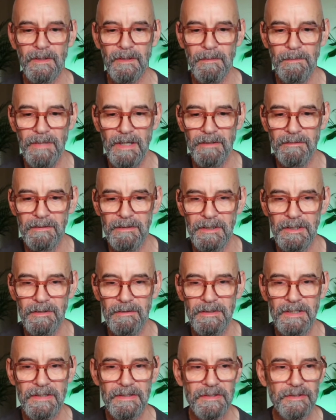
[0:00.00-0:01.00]
Apparently
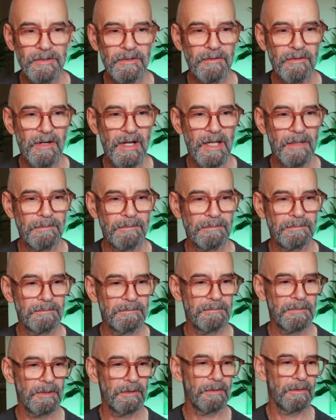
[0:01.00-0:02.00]
on Instagram
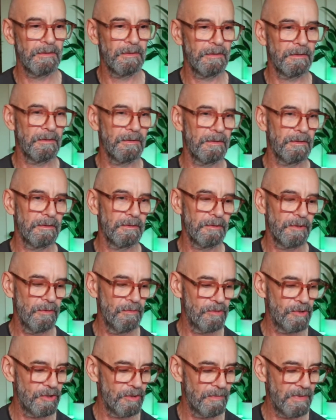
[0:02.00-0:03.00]
or
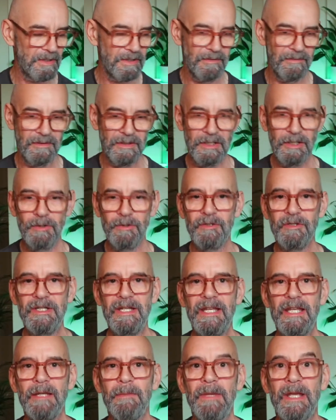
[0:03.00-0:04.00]
YouTube, I don't think you could
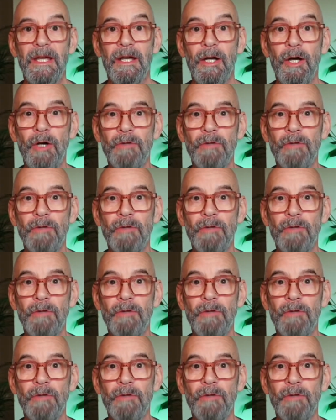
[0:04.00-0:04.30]
hear me.